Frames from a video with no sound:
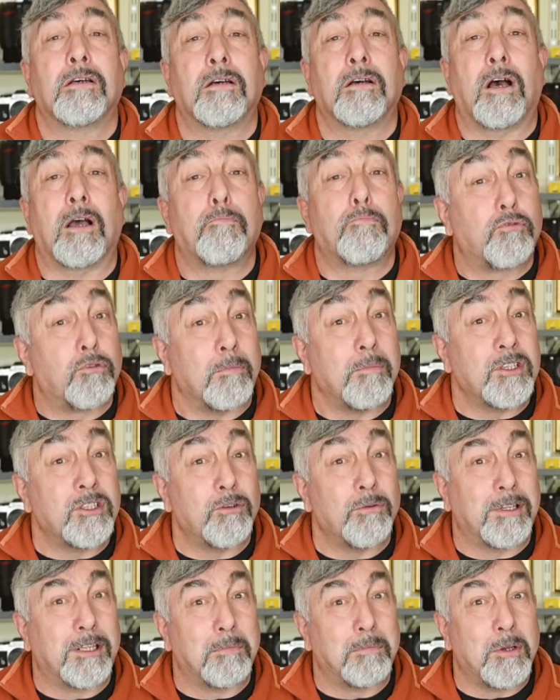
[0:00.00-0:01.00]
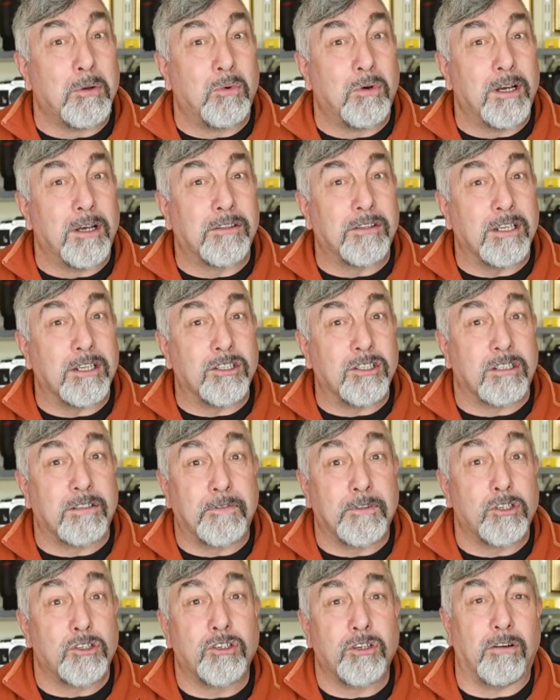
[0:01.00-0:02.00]
I promise you it'll be worth it just
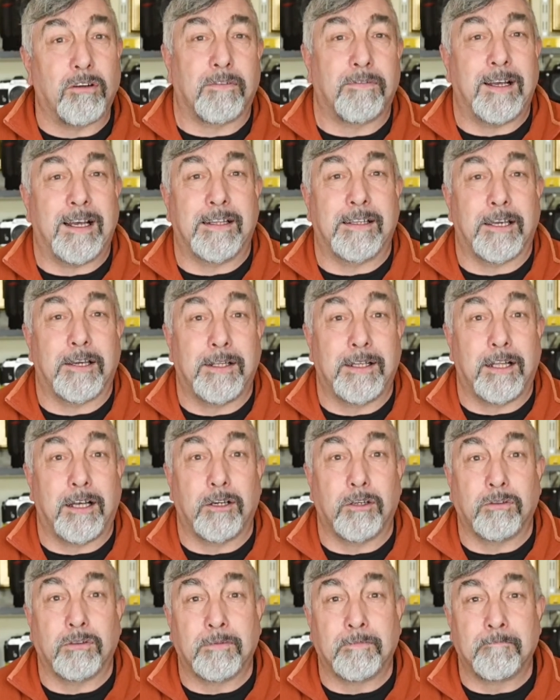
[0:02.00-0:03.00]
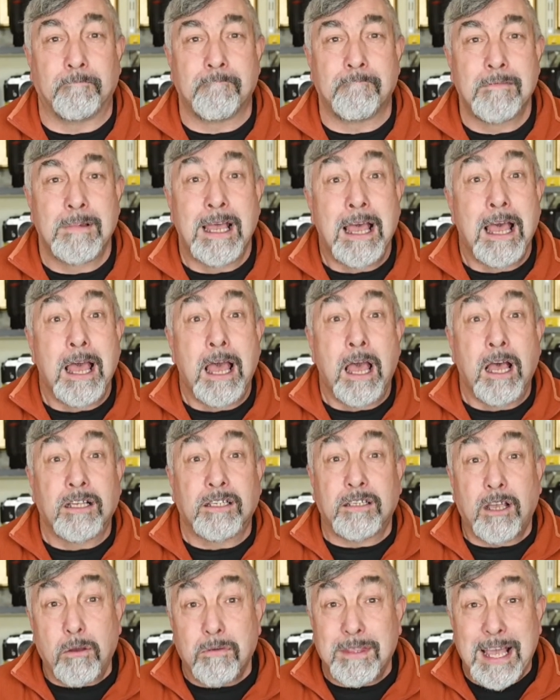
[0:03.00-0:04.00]
for the shock value alone.
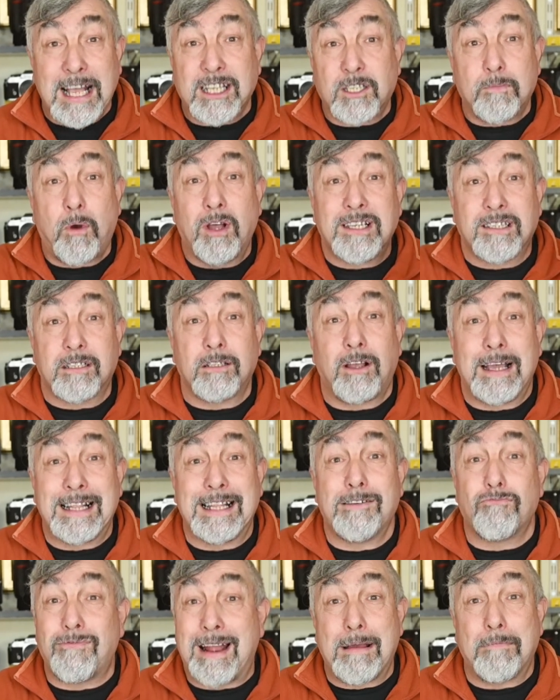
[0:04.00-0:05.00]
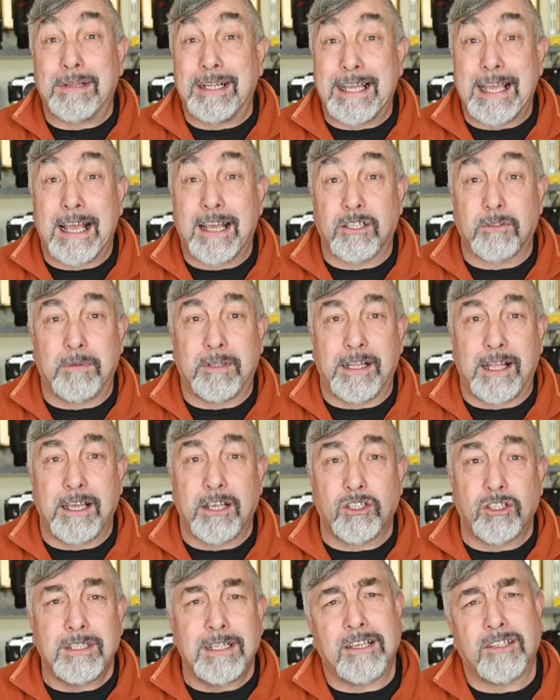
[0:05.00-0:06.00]
So that's my slightly rambling
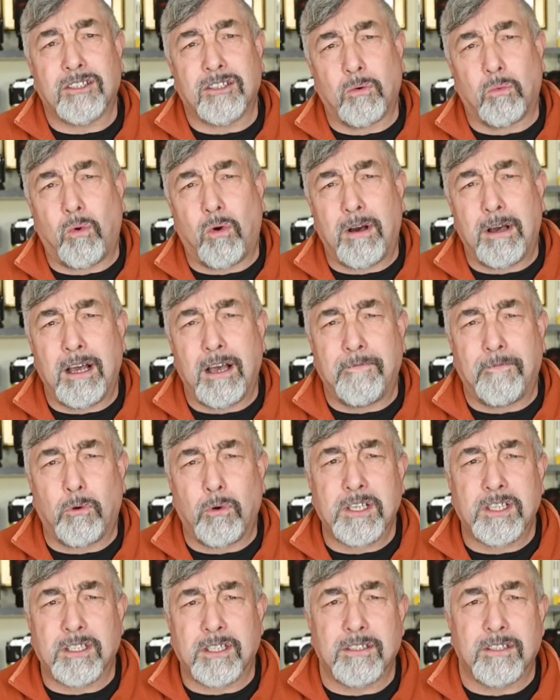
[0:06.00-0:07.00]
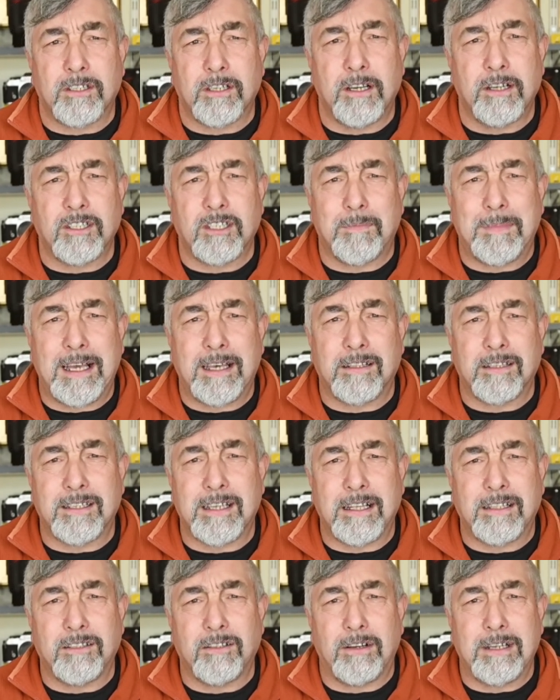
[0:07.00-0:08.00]
explanation as to why I voiced concerns about the
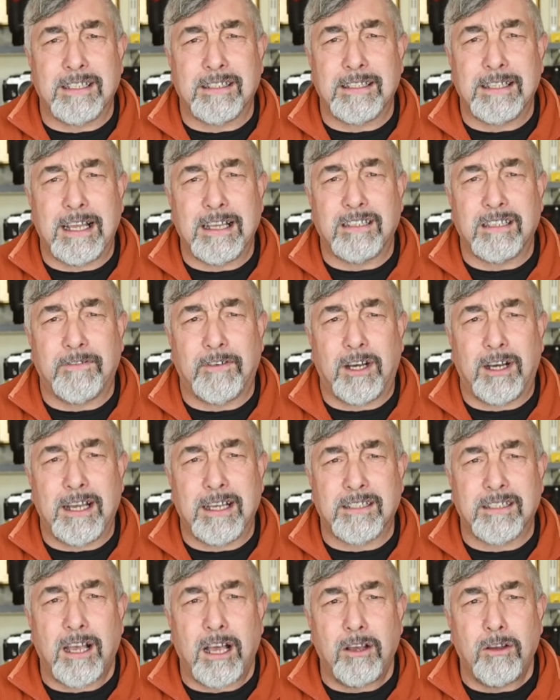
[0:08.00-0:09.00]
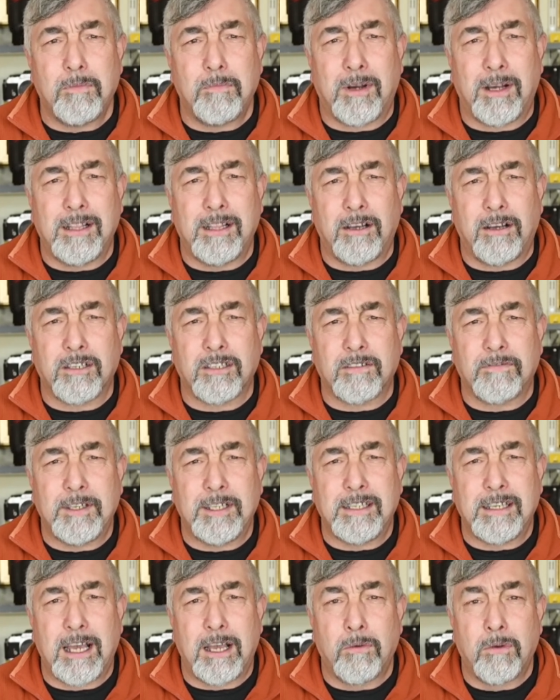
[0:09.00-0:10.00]
Z9's native ISO in my last
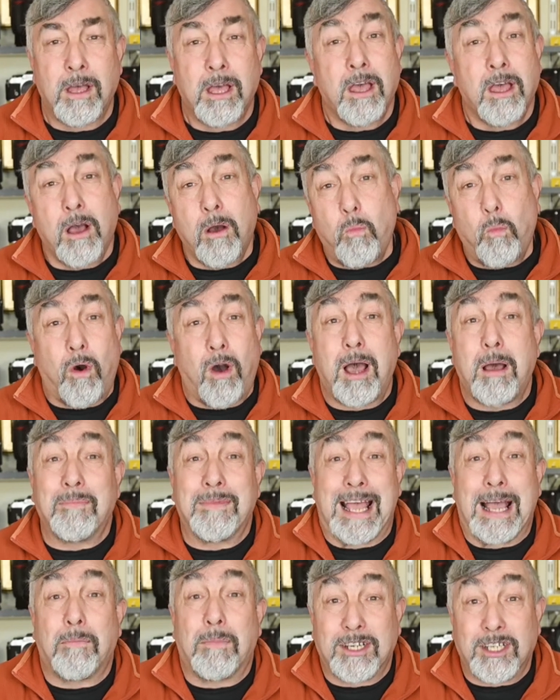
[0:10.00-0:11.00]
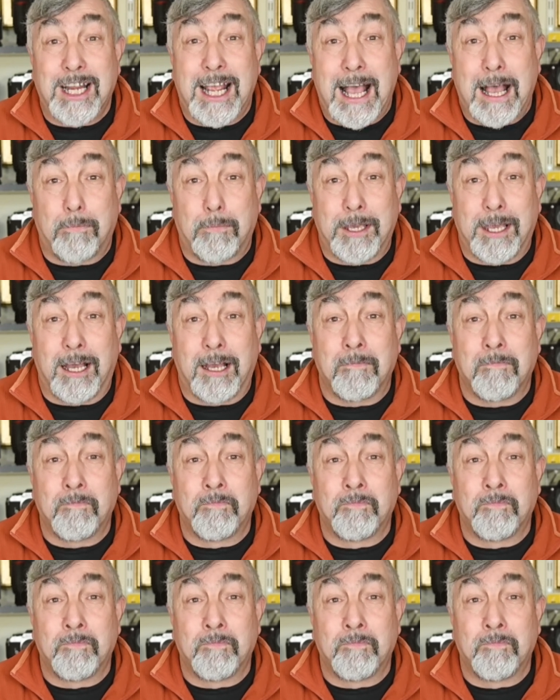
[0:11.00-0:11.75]
video and why I'm now much happier.